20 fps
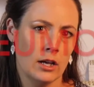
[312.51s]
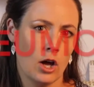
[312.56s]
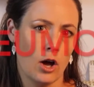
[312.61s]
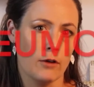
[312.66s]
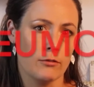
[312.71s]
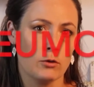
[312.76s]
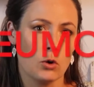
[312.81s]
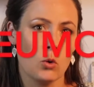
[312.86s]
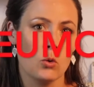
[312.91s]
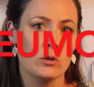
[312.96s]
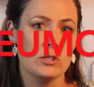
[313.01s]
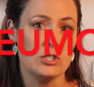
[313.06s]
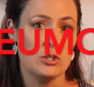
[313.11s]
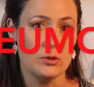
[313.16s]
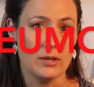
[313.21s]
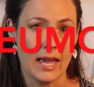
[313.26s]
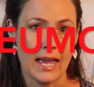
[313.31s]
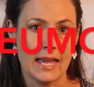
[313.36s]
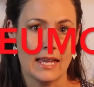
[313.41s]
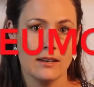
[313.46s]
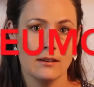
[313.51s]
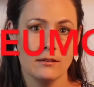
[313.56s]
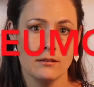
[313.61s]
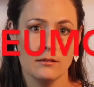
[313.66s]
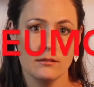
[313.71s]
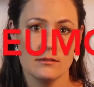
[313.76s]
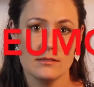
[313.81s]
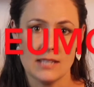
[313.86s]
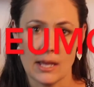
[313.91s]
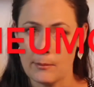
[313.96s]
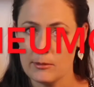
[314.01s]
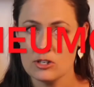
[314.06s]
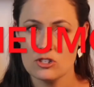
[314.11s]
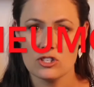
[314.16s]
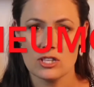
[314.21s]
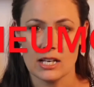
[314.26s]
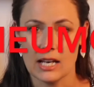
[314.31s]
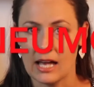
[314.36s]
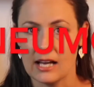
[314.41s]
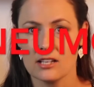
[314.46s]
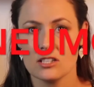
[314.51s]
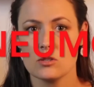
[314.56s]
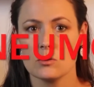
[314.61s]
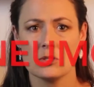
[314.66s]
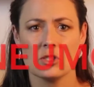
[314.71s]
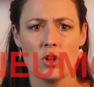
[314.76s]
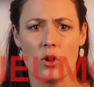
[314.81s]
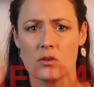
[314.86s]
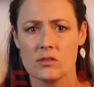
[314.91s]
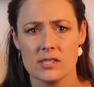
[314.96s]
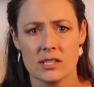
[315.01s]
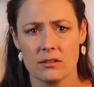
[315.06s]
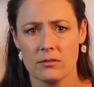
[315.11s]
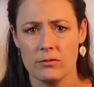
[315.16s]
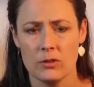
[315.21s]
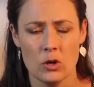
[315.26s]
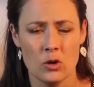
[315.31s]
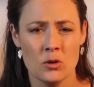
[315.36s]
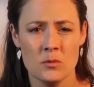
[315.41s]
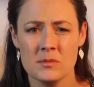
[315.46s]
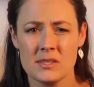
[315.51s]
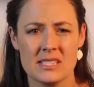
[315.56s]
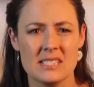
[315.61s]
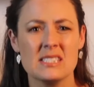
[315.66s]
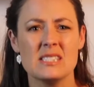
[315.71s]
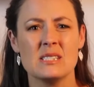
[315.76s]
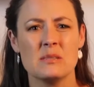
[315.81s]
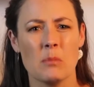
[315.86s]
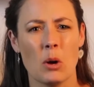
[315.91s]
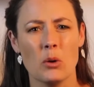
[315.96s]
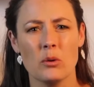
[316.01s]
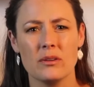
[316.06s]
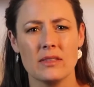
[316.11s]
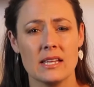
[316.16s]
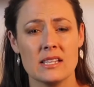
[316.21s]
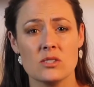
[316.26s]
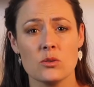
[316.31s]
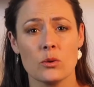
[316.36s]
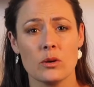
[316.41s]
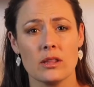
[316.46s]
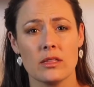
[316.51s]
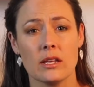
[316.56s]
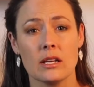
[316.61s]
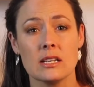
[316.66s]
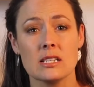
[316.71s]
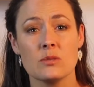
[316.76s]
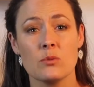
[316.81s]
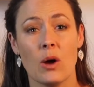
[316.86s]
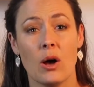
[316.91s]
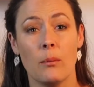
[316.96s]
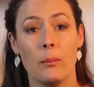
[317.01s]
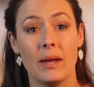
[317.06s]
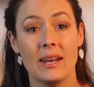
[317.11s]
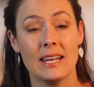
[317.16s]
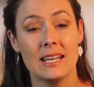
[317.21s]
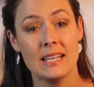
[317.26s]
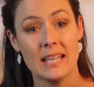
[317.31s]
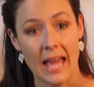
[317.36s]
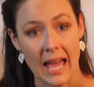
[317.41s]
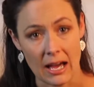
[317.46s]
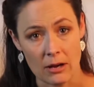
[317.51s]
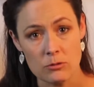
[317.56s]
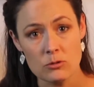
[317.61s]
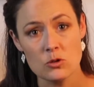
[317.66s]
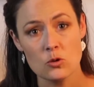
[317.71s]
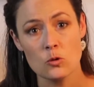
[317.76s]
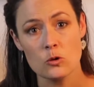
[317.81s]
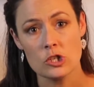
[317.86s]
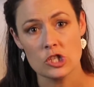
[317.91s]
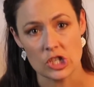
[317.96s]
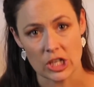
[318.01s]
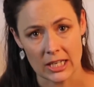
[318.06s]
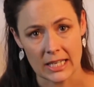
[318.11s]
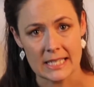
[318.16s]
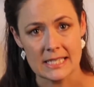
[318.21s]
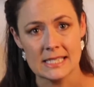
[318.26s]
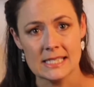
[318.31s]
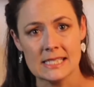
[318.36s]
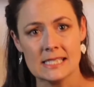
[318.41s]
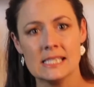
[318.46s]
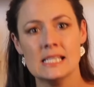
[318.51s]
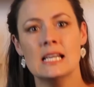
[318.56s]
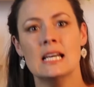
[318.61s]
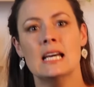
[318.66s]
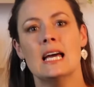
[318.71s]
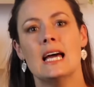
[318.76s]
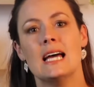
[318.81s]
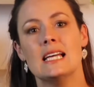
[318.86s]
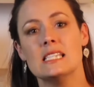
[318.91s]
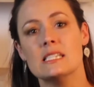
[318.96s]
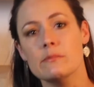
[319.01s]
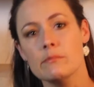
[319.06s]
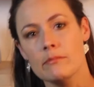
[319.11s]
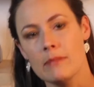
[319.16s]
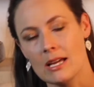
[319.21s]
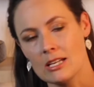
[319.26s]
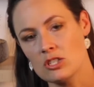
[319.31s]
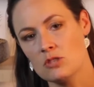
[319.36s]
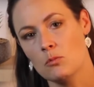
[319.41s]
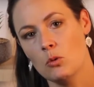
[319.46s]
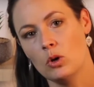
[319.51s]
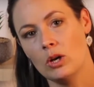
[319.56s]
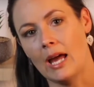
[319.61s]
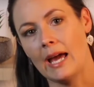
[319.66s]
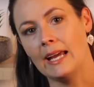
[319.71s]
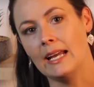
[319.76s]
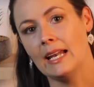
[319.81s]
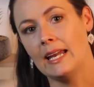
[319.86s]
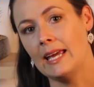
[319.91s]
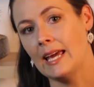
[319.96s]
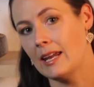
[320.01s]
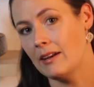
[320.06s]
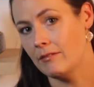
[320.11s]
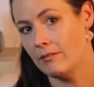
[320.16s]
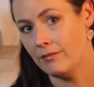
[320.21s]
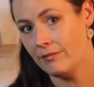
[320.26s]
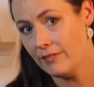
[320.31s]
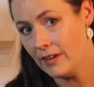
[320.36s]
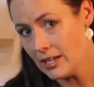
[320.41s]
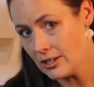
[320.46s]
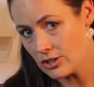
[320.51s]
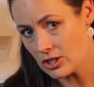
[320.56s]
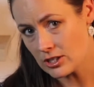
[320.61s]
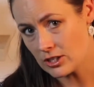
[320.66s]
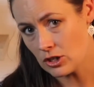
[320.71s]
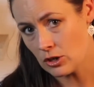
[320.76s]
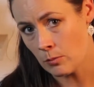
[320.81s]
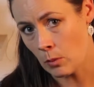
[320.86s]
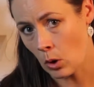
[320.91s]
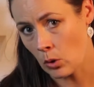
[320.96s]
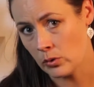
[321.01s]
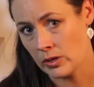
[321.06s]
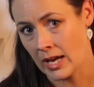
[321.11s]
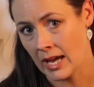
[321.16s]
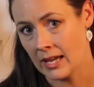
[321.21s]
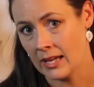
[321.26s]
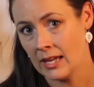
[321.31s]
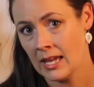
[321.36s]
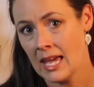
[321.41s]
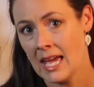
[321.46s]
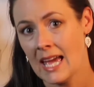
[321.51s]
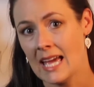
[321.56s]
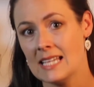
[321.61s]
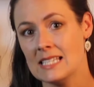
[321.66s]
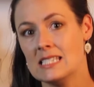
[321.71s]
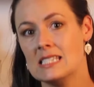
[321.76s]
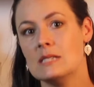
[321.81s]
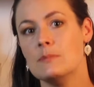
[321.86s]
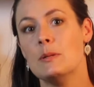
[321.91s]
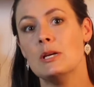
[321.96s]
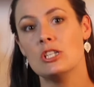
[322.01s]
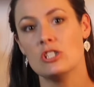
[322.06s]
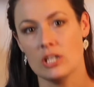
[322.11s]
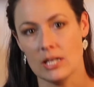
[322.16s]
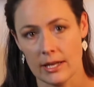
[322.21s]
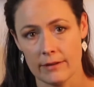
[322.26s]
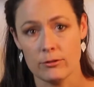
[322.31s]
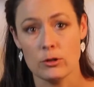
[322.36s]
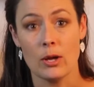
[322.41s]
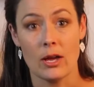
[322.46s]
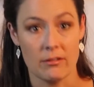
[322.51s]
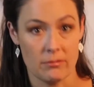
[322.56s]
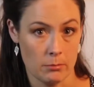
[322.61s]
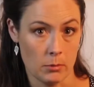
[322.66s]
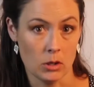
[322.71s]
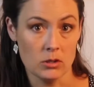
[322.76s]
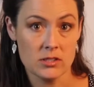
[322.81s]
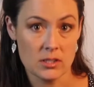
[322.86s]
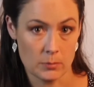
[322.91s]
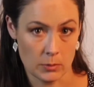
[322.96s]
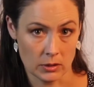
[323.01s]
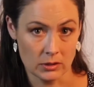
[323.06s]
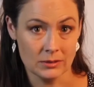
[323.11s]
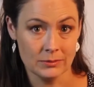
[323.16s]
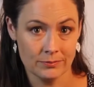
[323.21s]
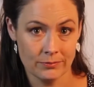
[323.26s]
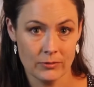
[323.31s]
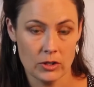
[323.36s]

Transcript: Of course, you can damage the lungs with toxic fumes and smoke, that sort of thing as well, but in outdoor chickens, it's much more likely an infectious pneumonia, especially if you have multiple.